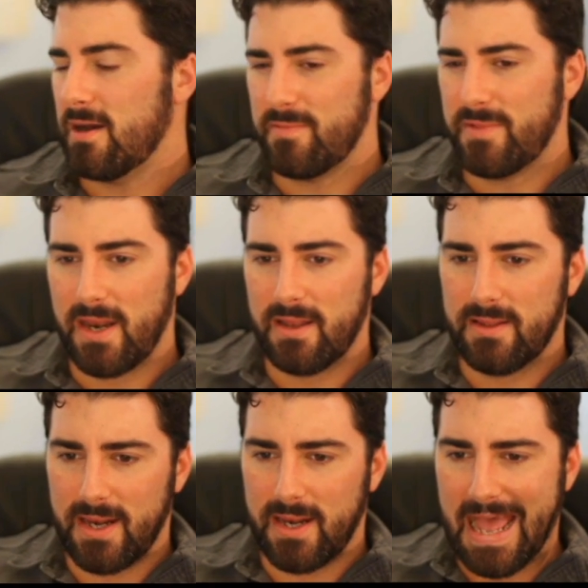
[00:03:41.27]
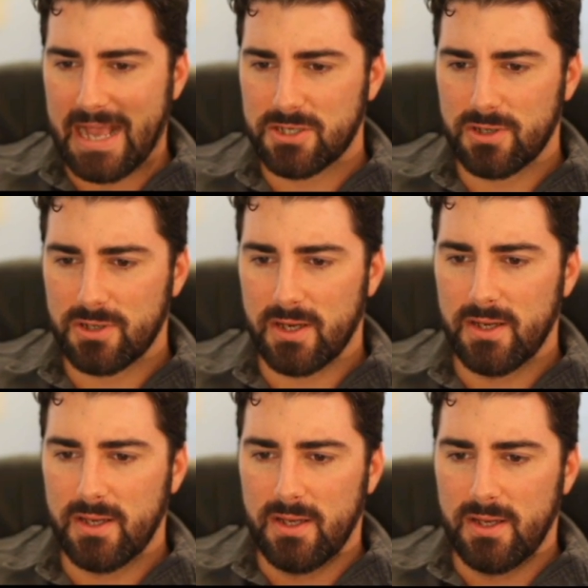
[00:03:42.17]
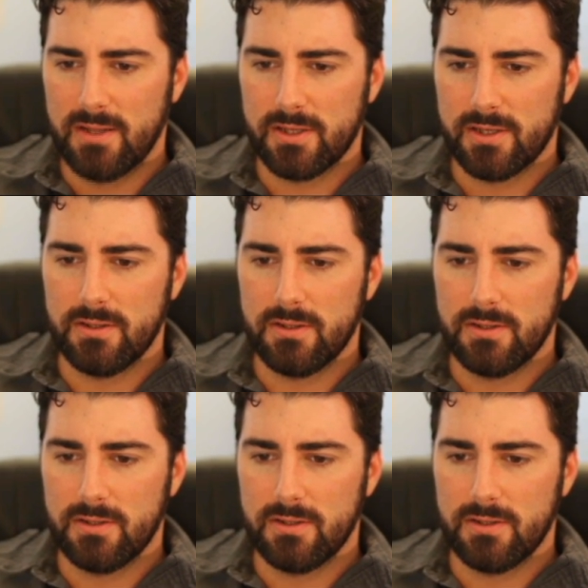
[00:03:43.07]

That extra little